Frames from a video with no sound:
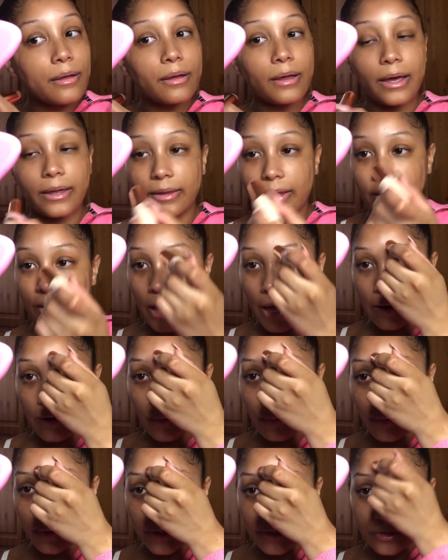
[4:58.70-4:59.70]
I
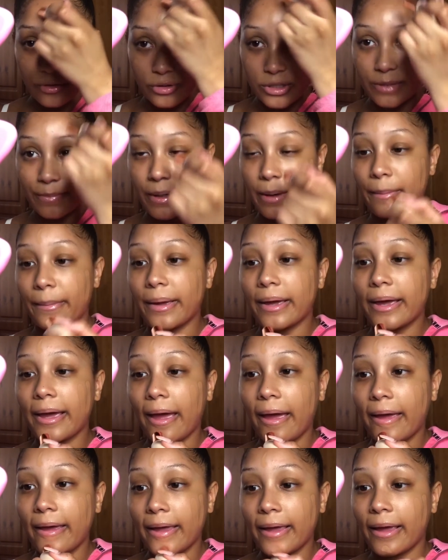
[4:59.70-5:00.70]
don't want this look to be a bit
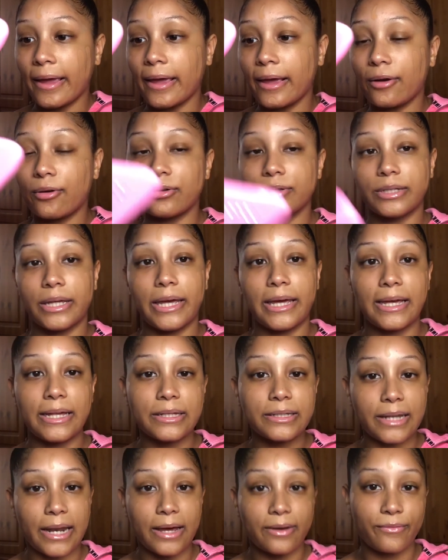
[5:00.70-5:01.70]
cakey because it
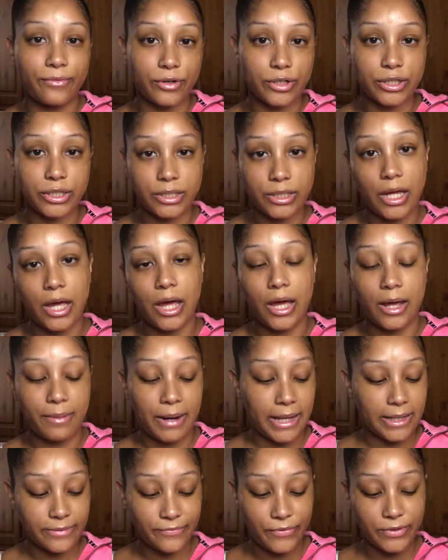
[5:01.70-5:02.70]
is like for the sun,
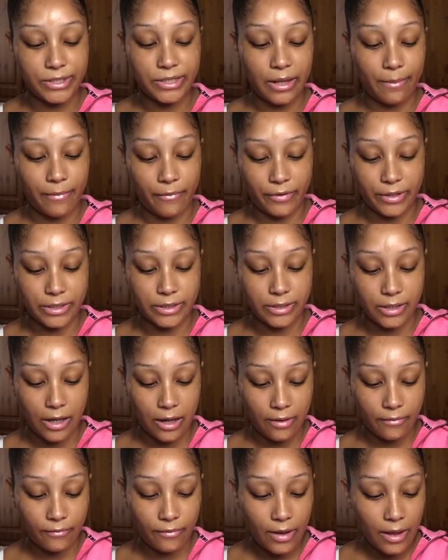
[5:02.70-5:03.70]
like for summer and stuff.